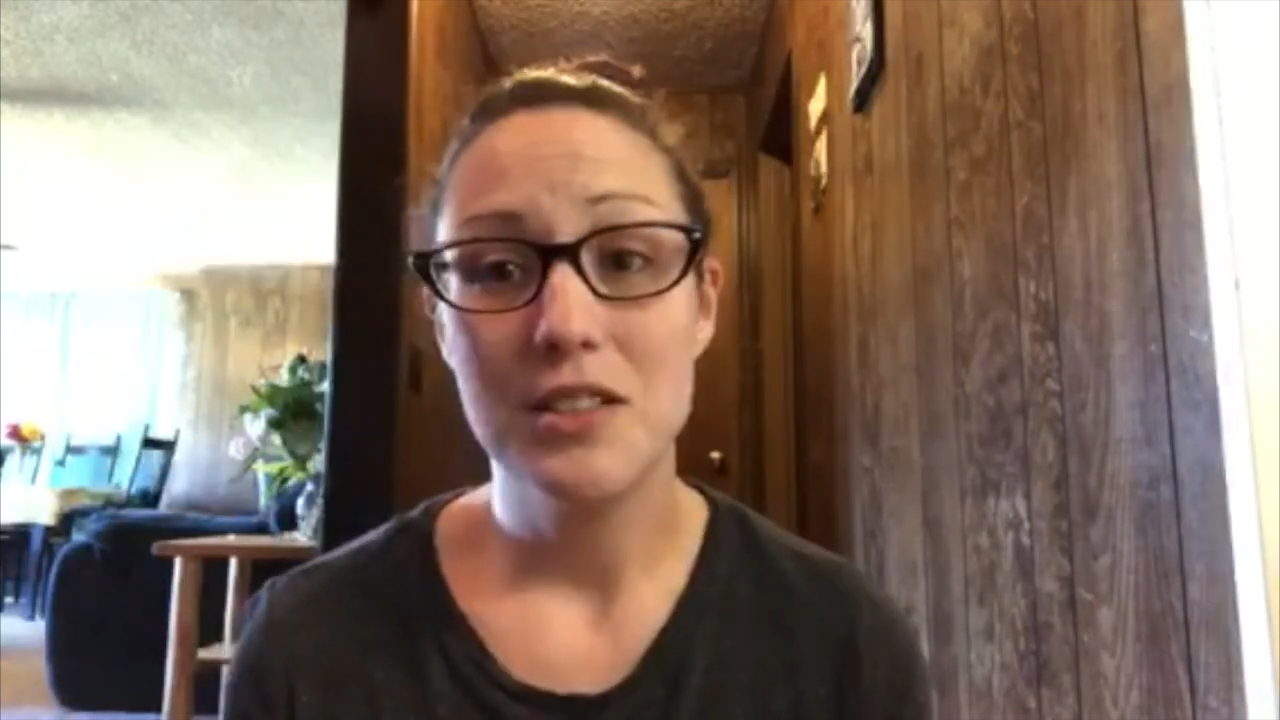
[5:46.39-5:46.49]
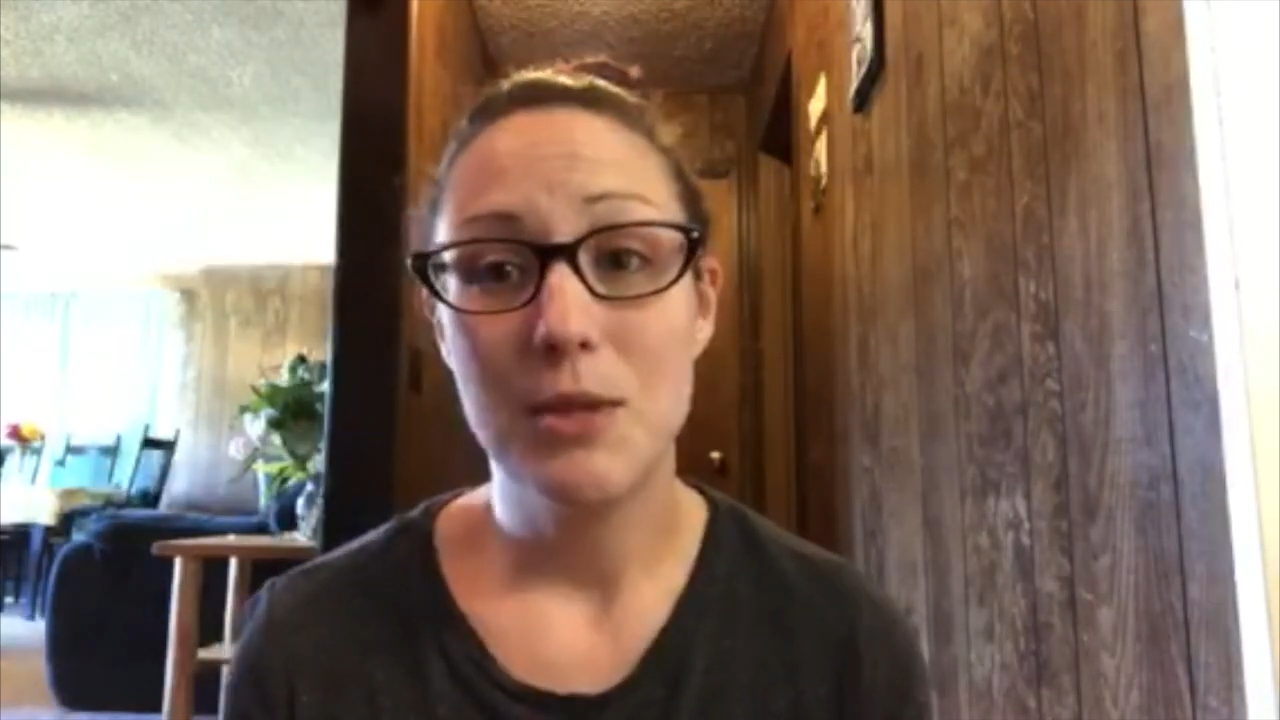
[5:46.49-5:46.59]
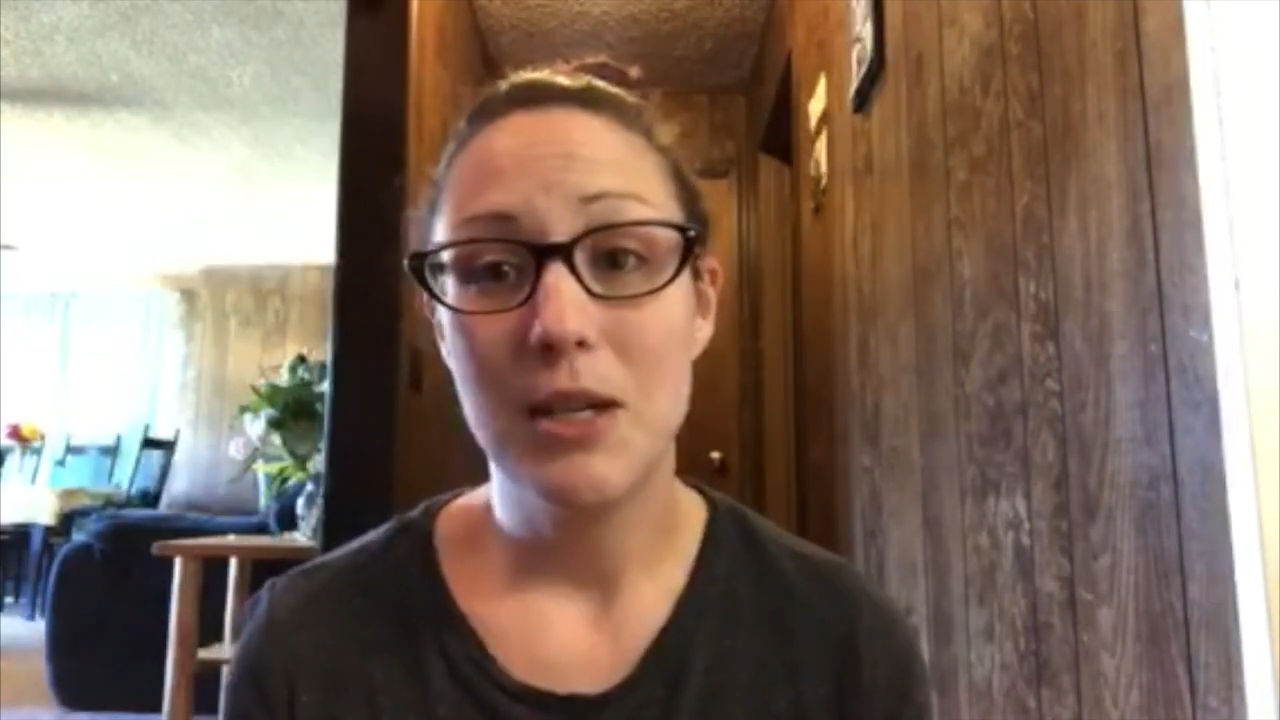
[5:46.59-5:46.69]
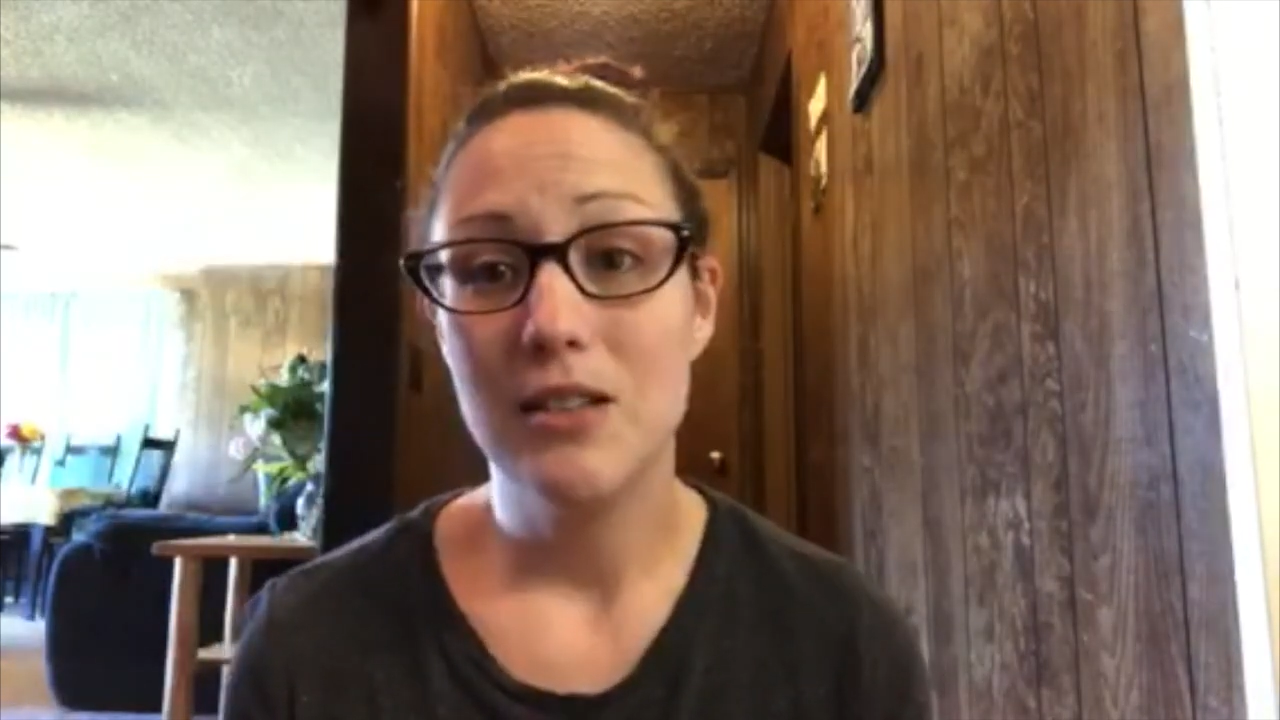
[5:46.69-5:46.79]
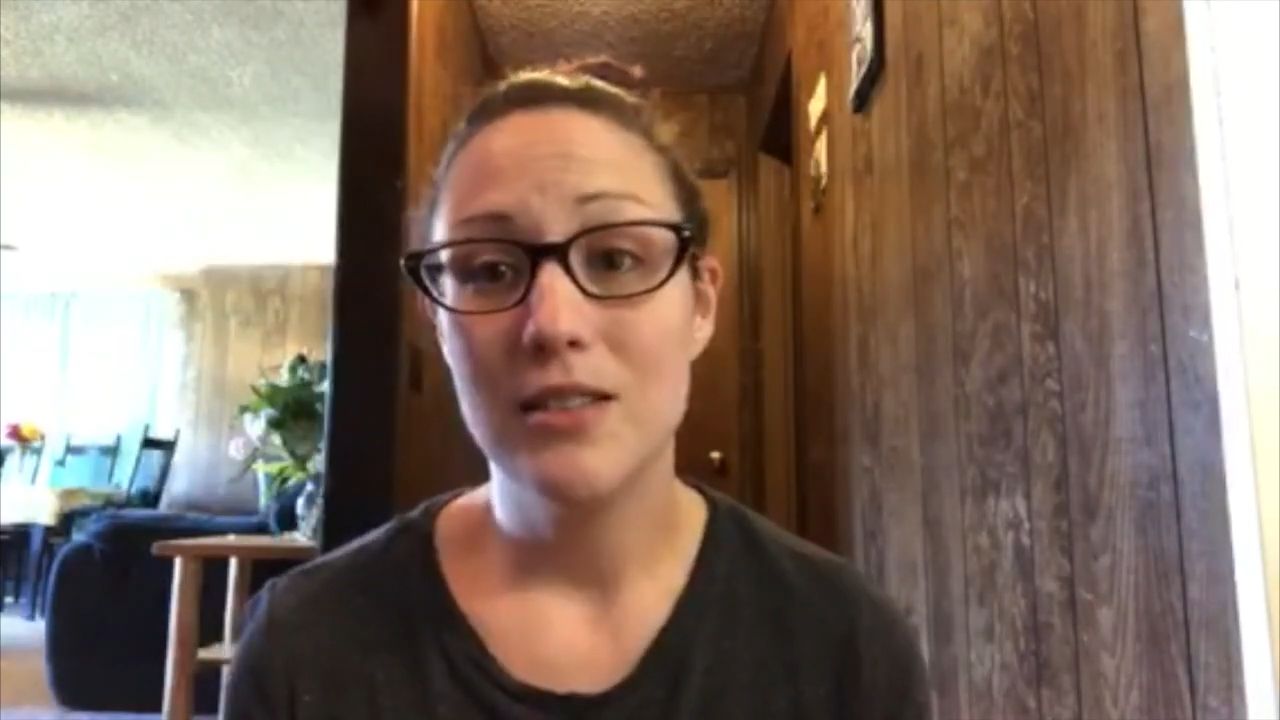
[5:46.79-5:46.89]

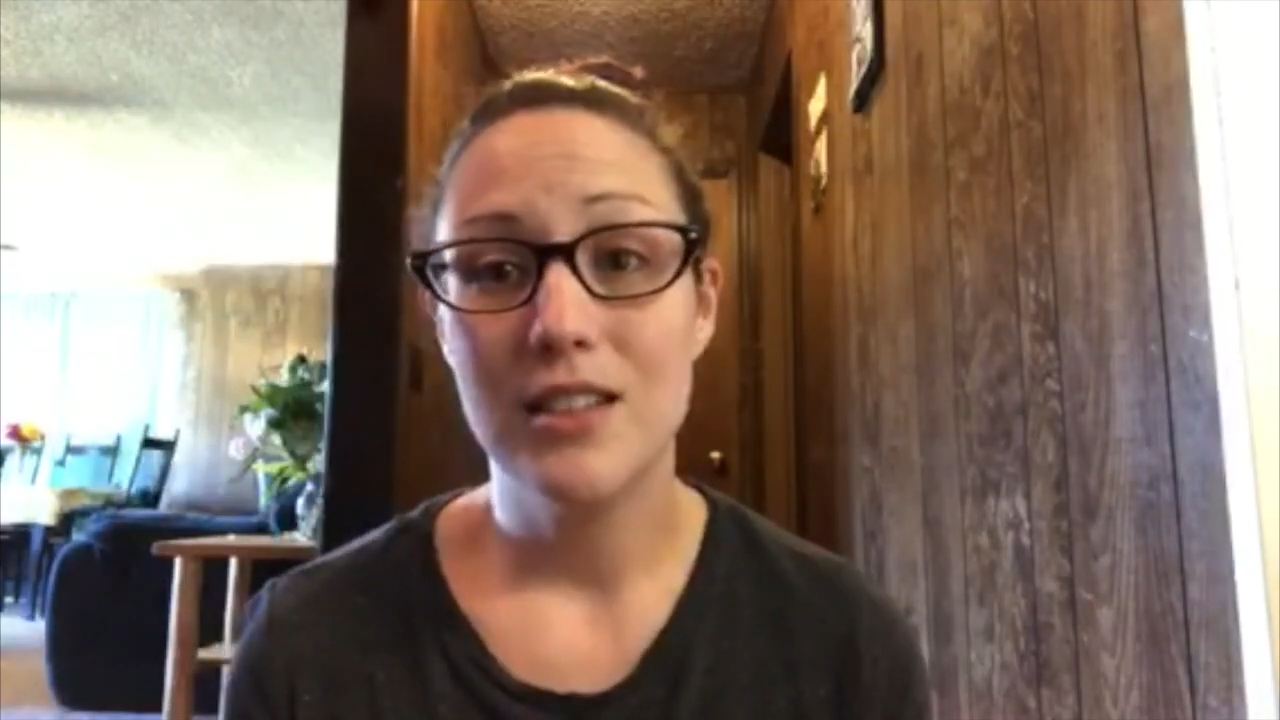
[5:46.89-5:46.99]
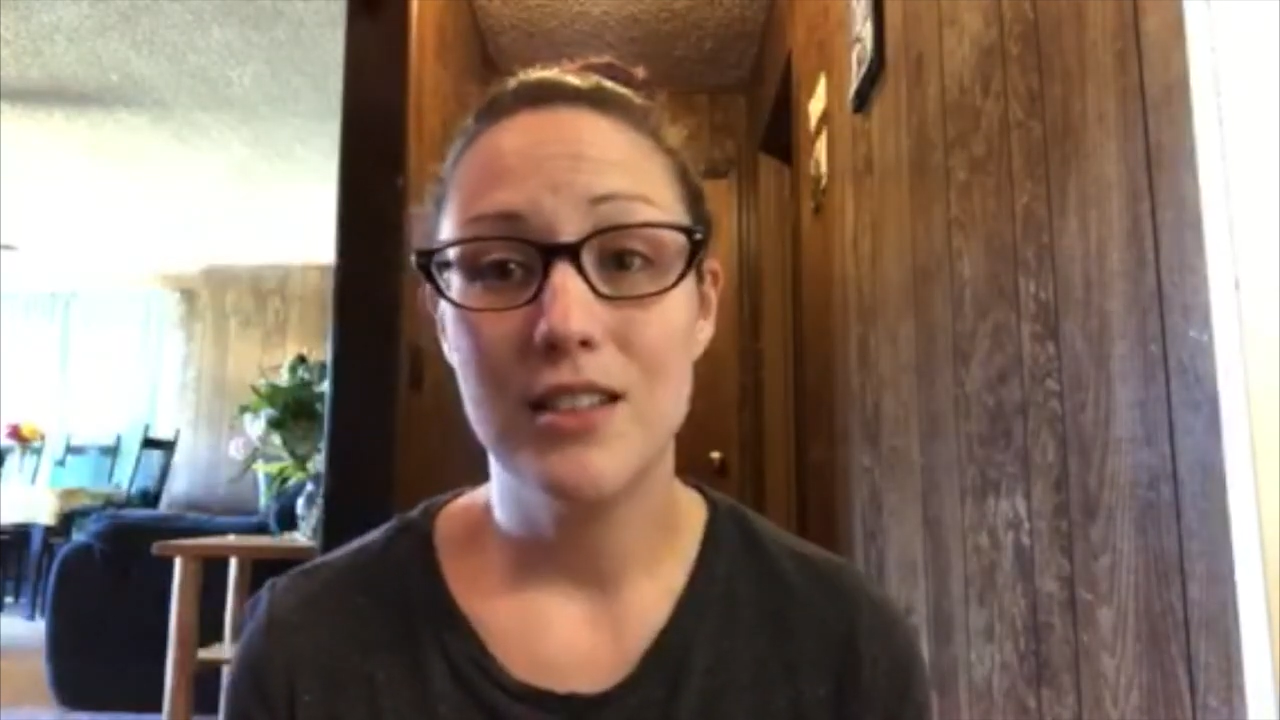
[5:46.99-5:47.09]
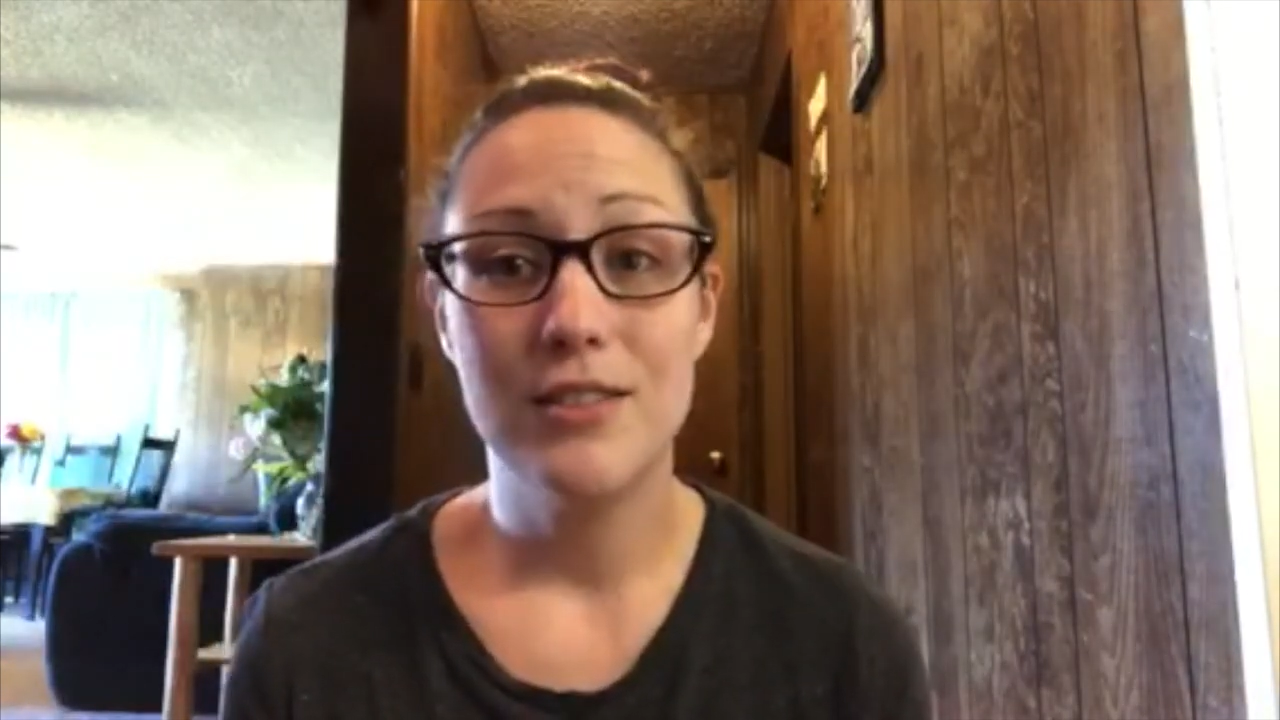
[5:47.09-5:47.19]
about the